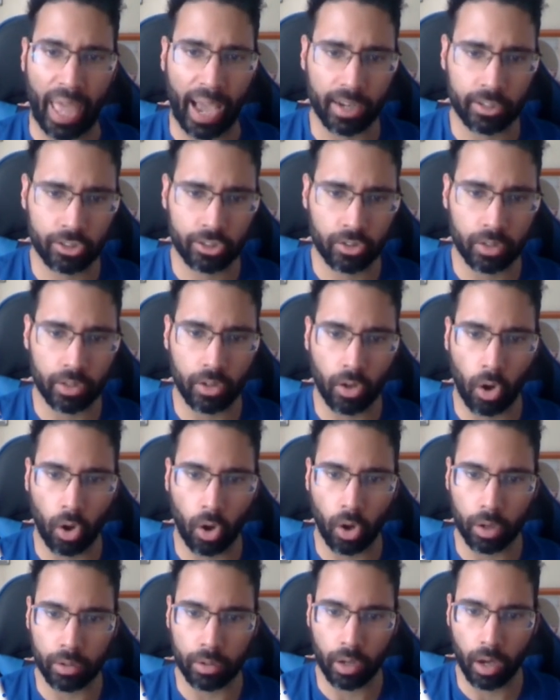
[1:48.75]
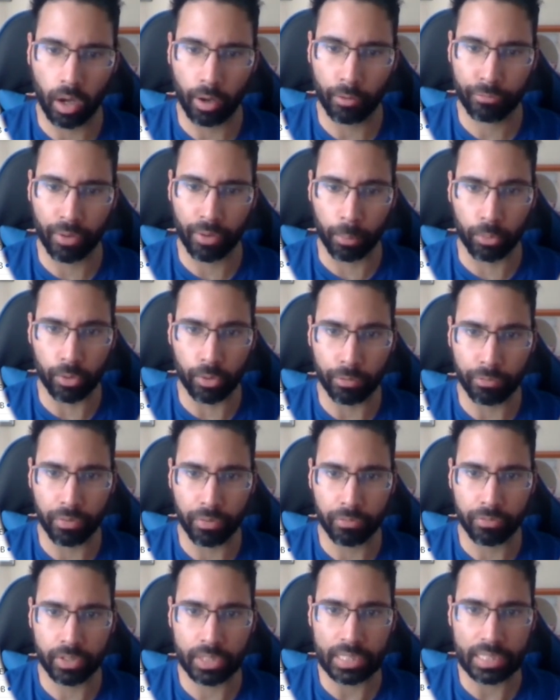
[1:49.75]
actually, on February
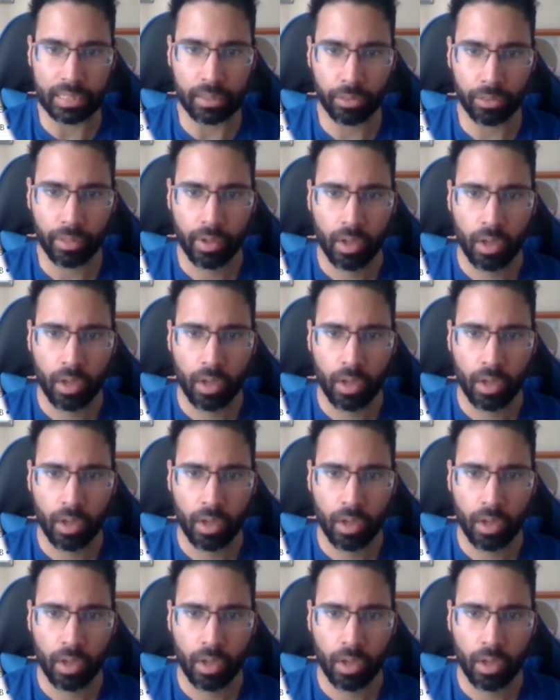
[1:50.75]
15th.